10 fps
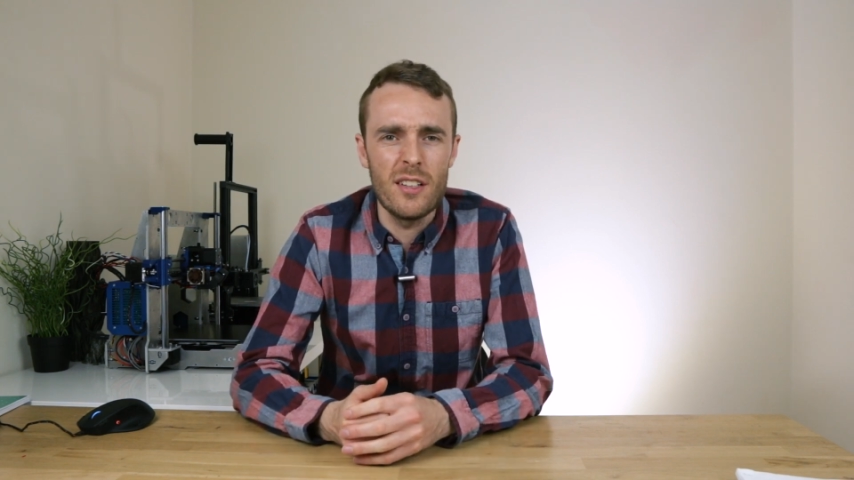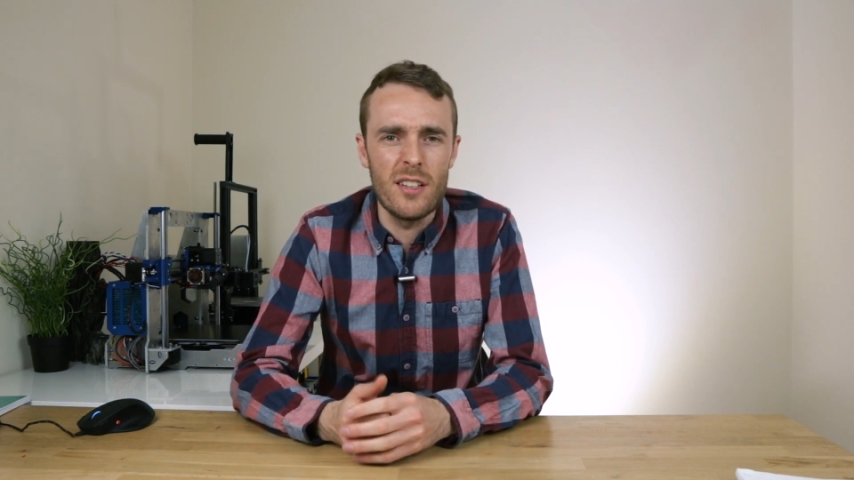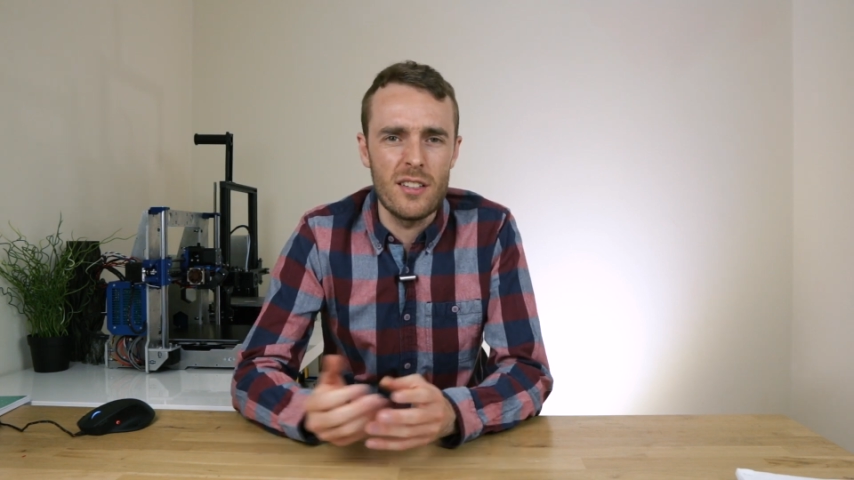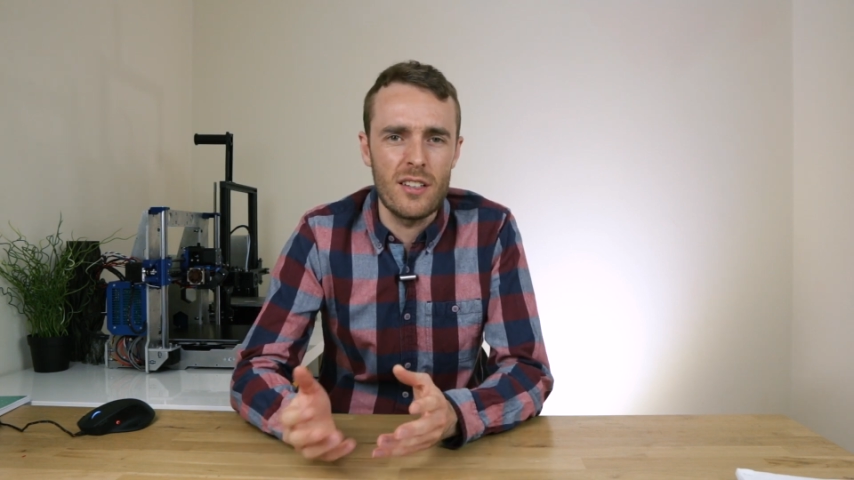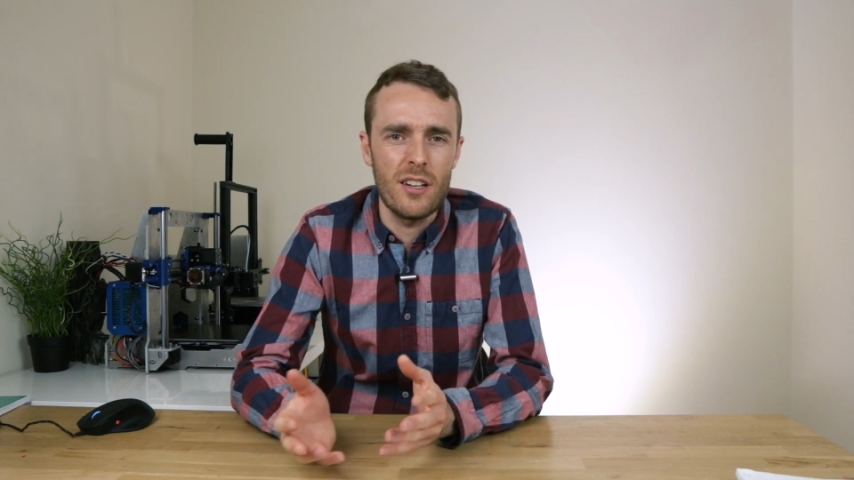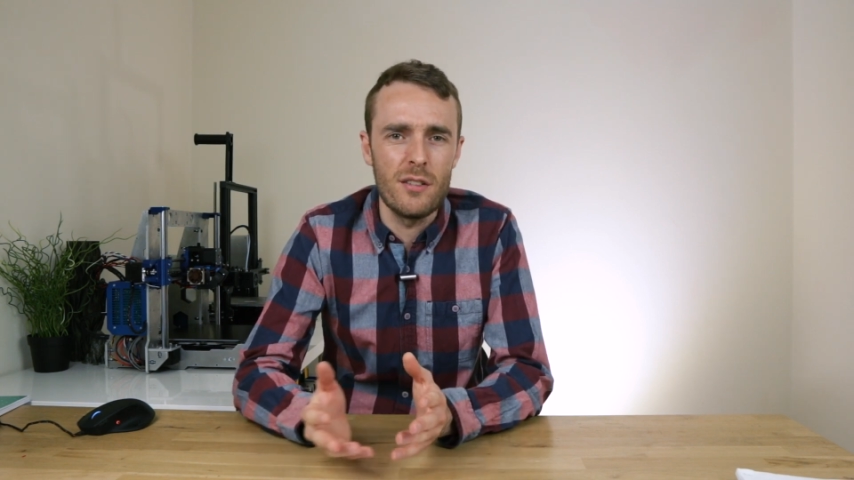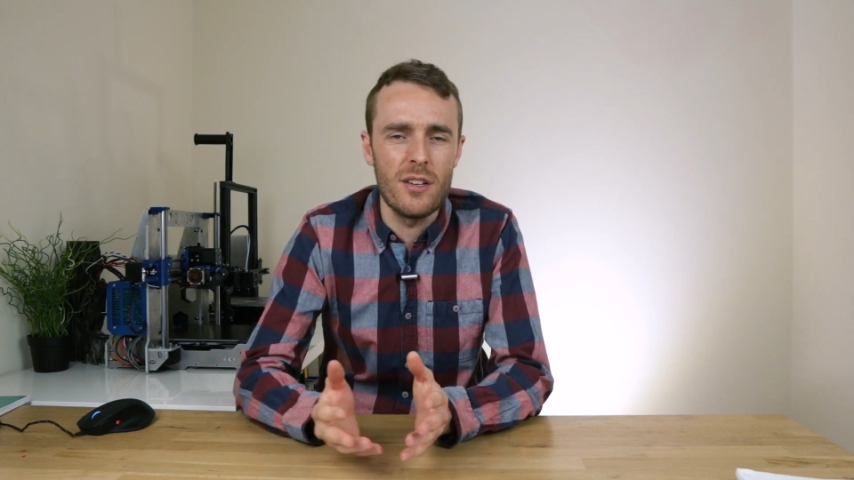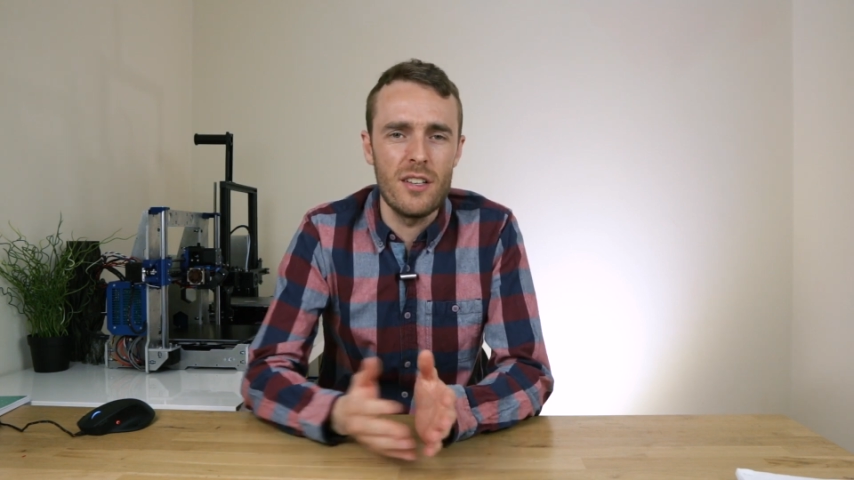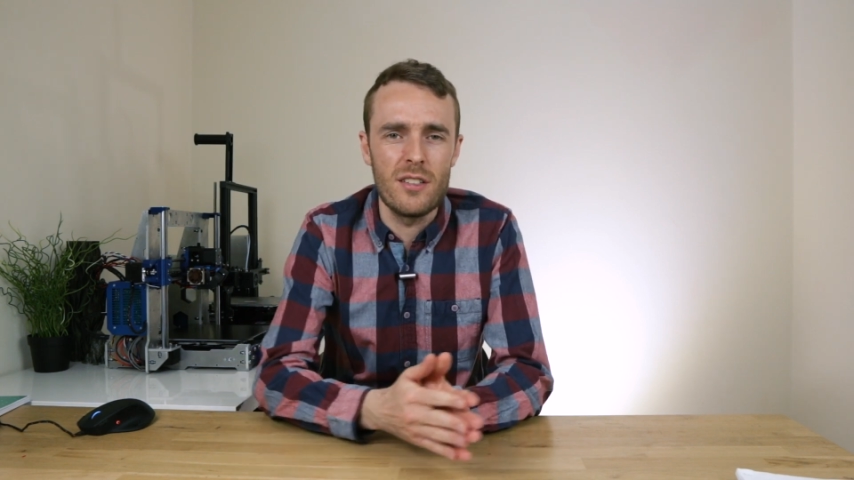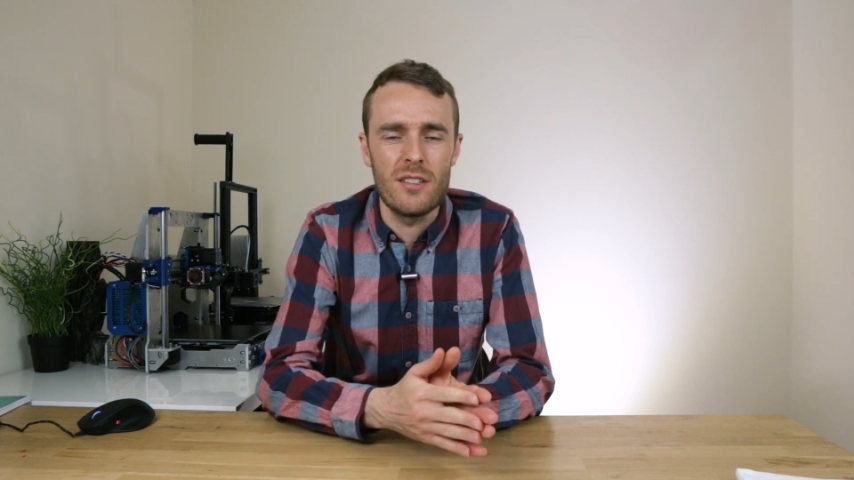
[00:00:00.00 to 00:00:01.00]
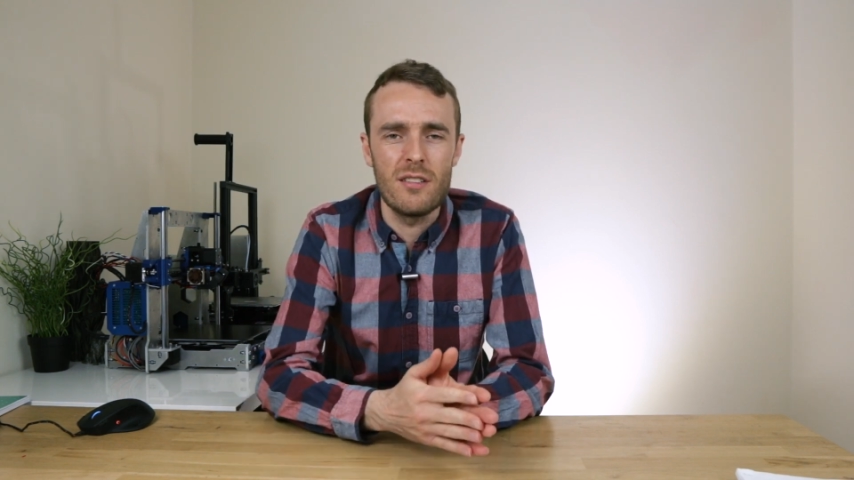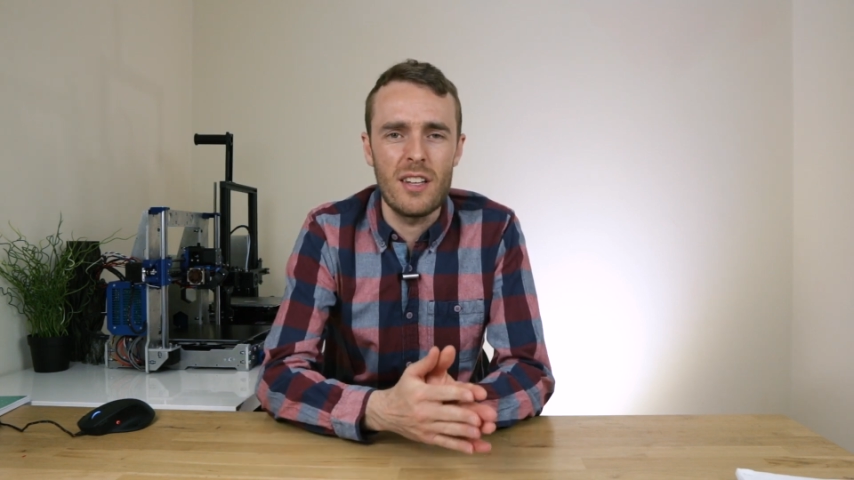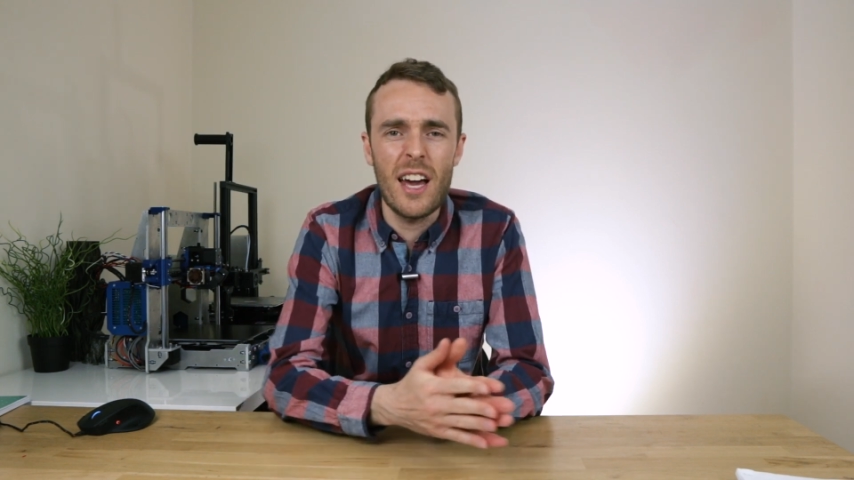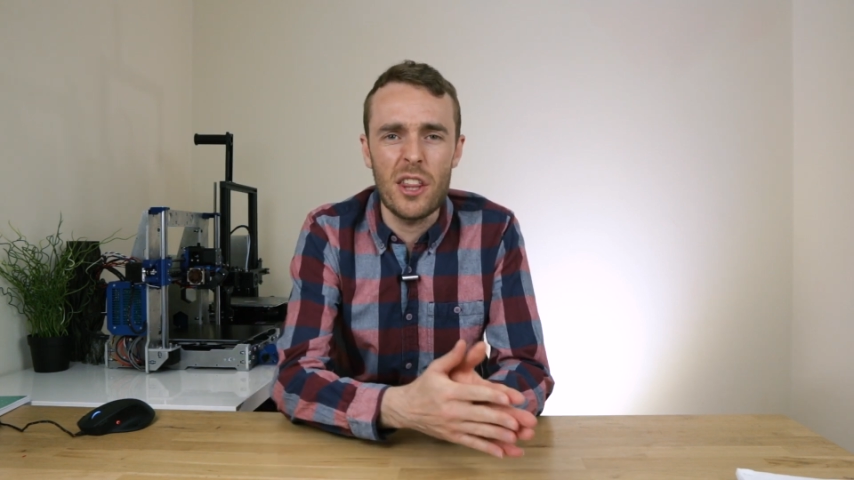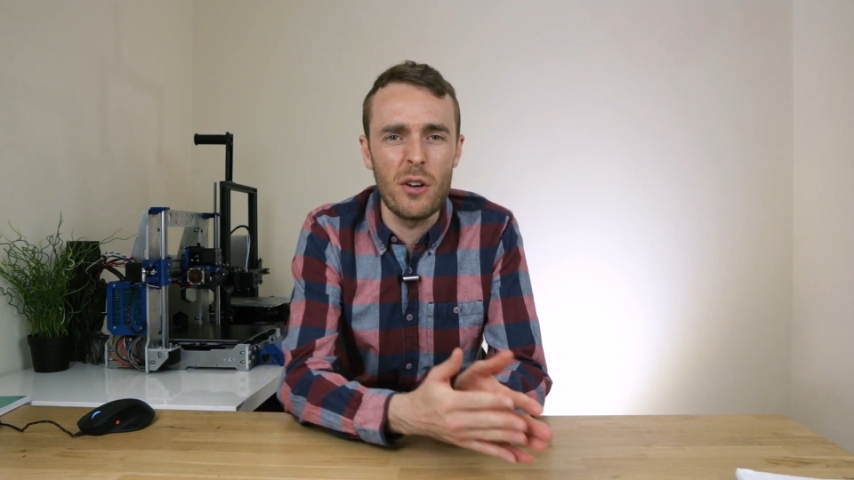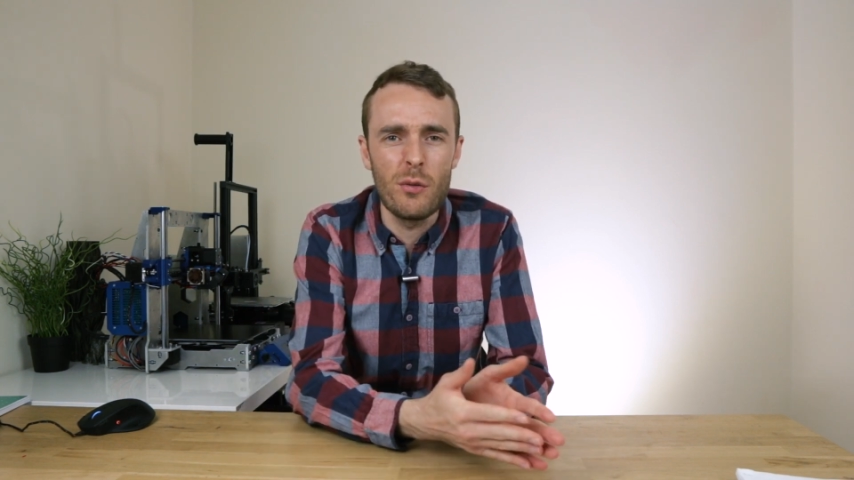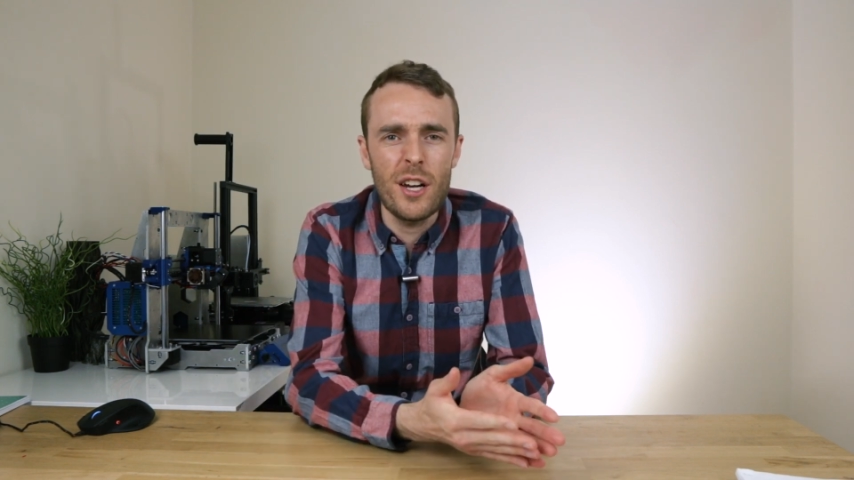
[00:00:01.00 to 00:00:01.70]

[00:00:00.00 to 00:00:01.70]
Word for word: It kind of is cathode